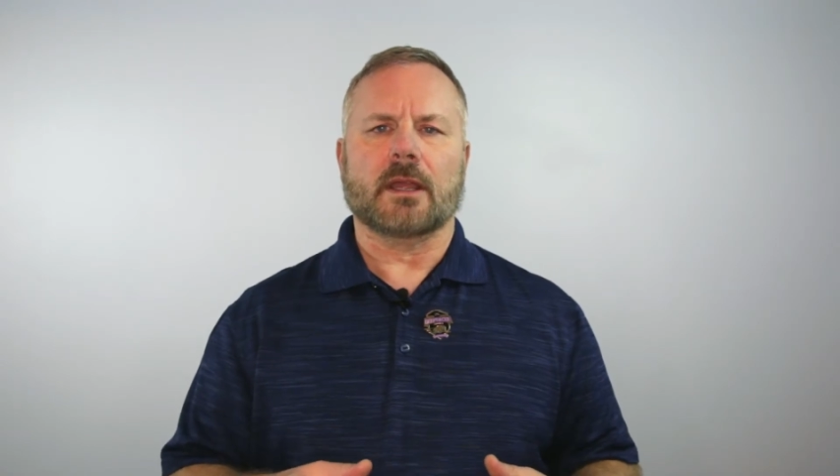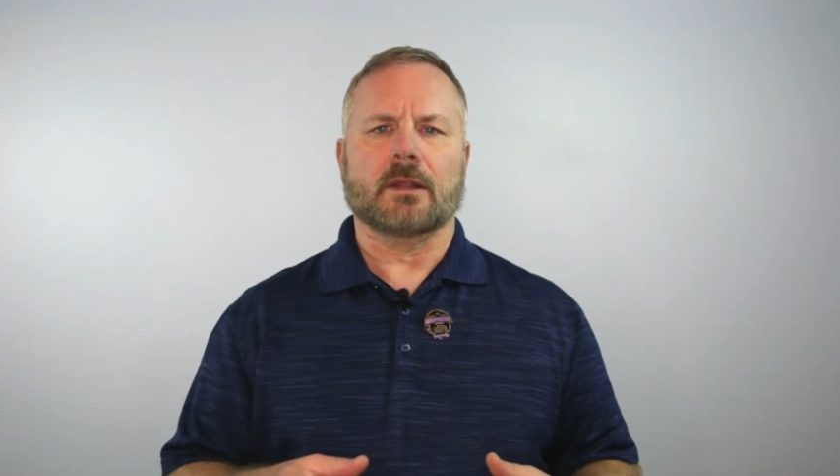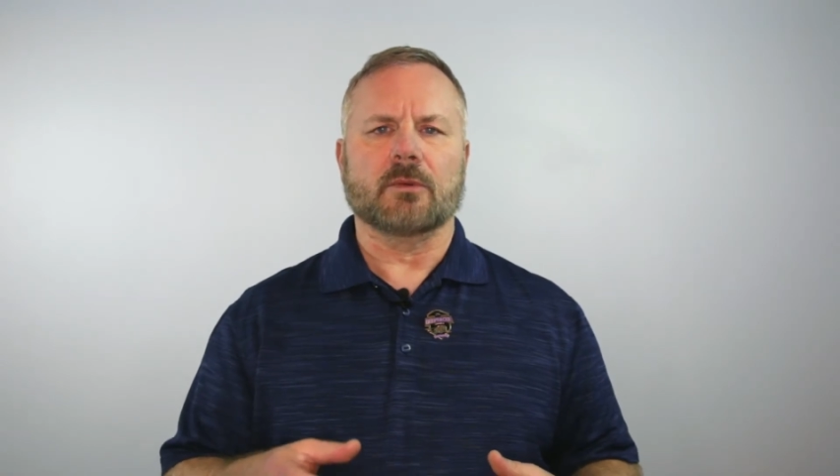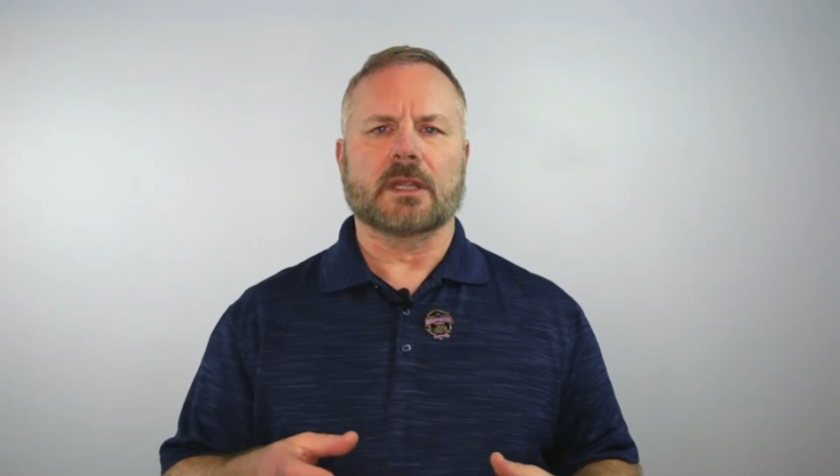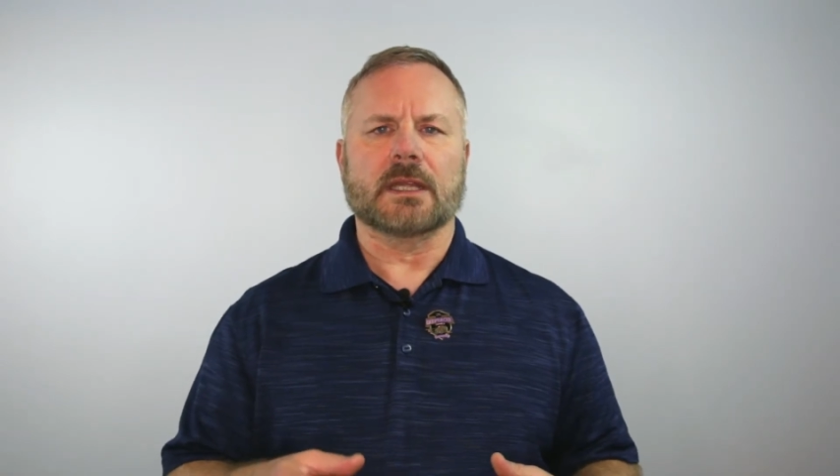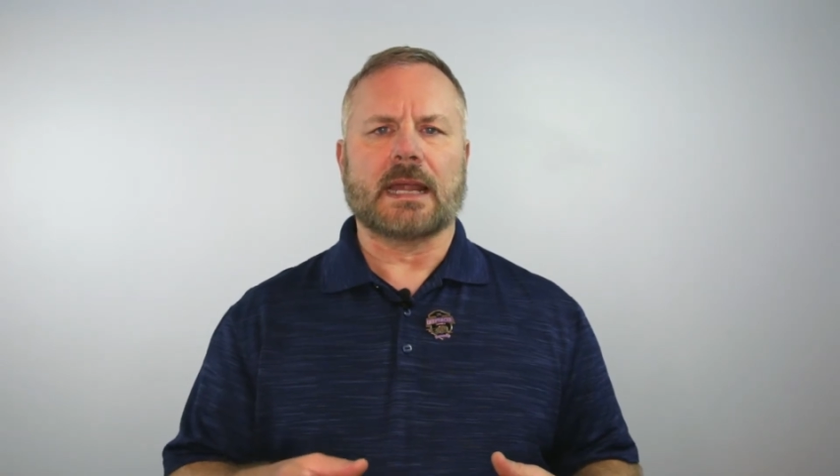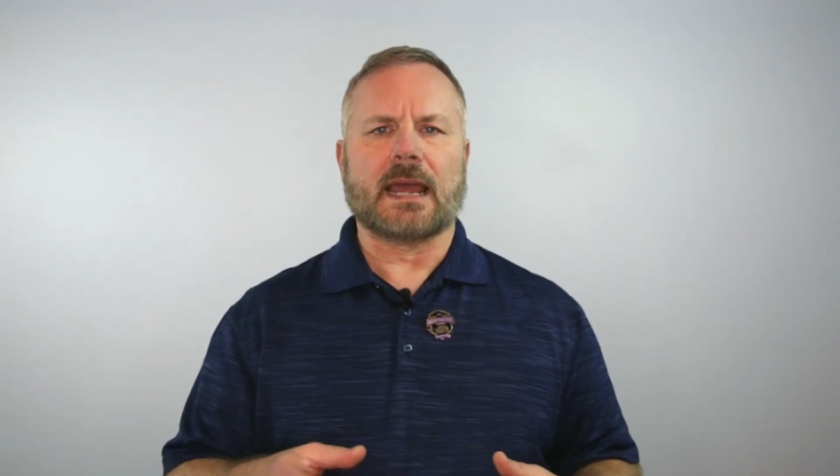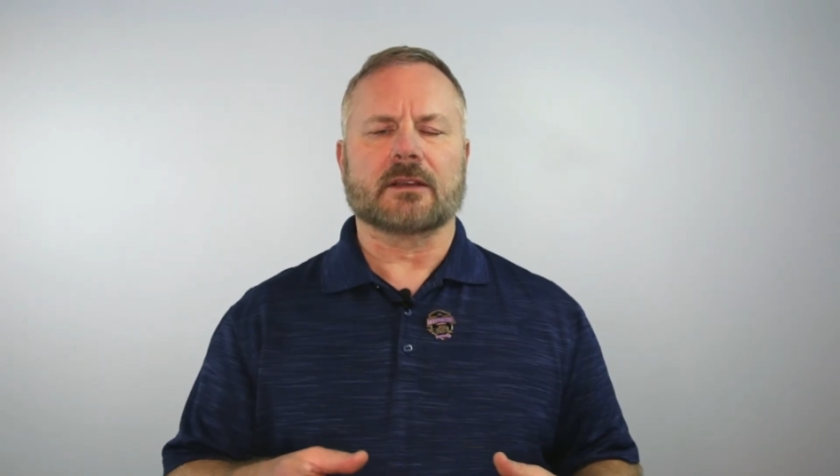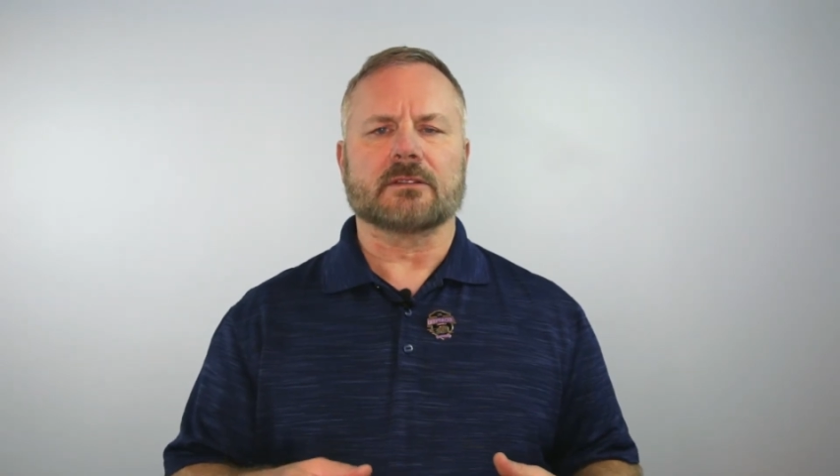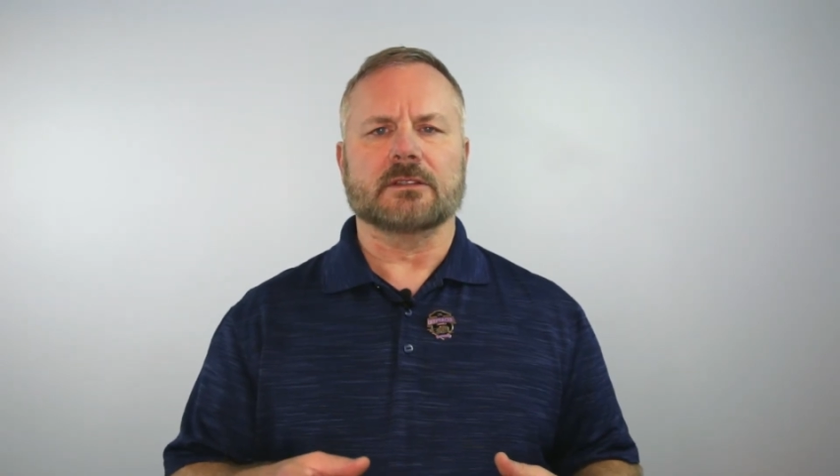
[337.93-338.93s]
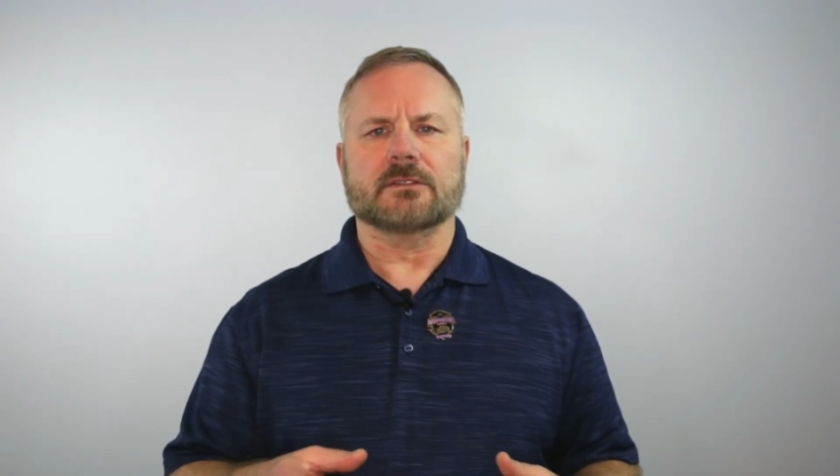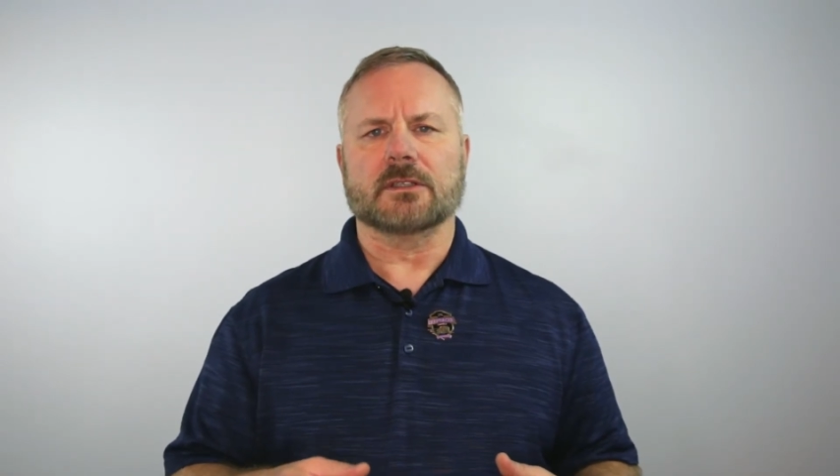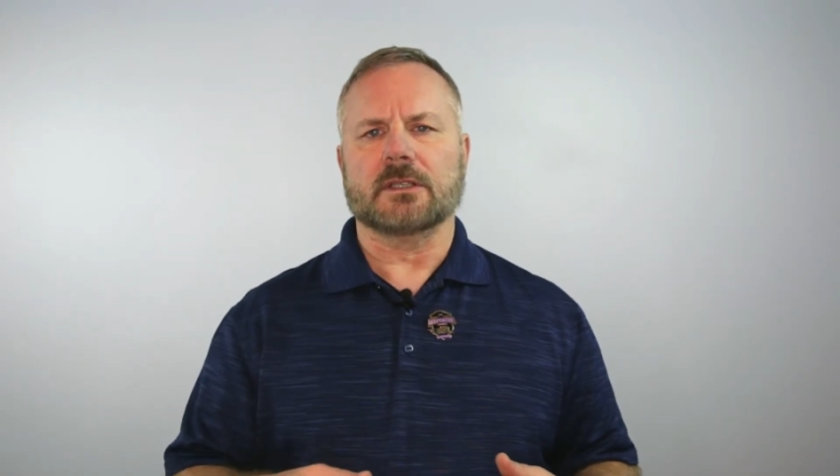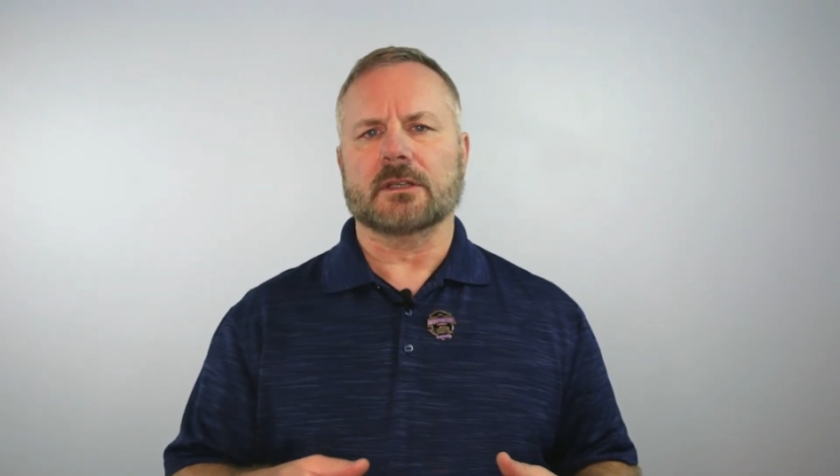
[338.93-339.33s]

and we could actually see